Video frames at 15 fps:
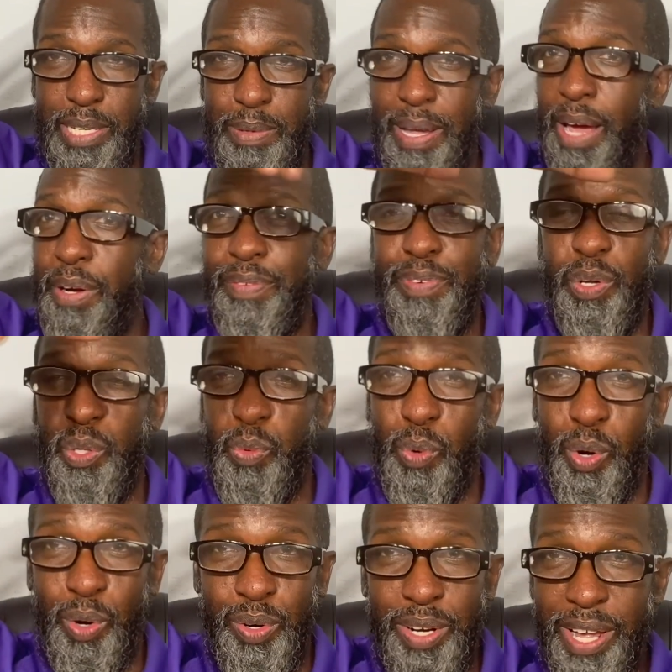don't even know the
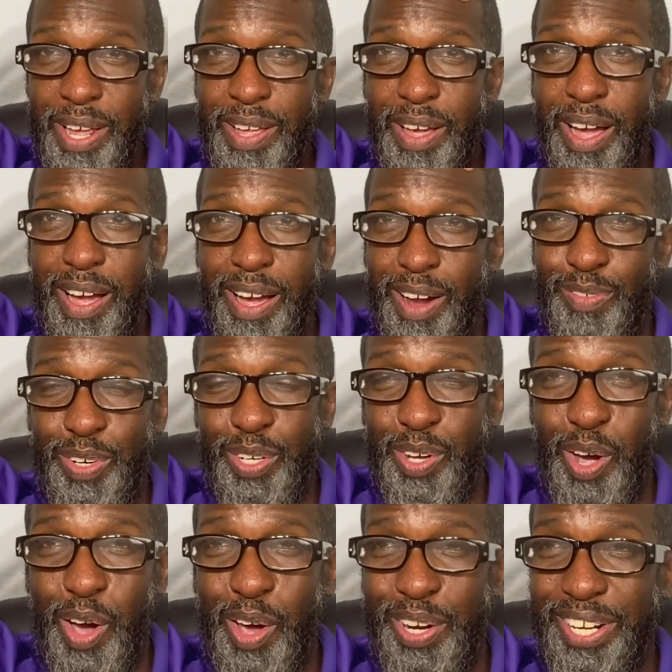word,
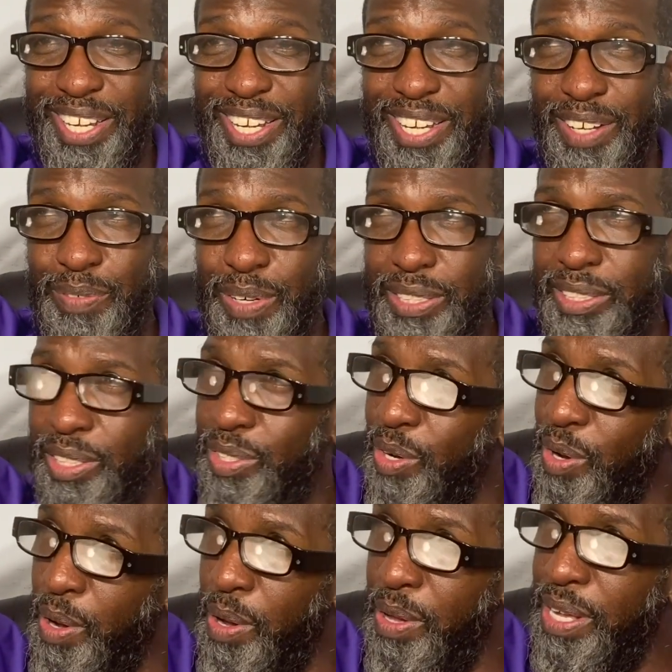regarding, what is it
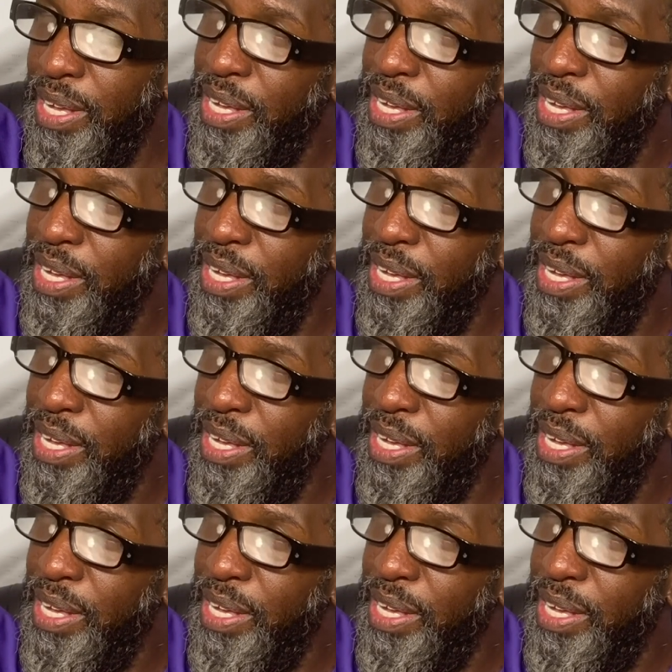called?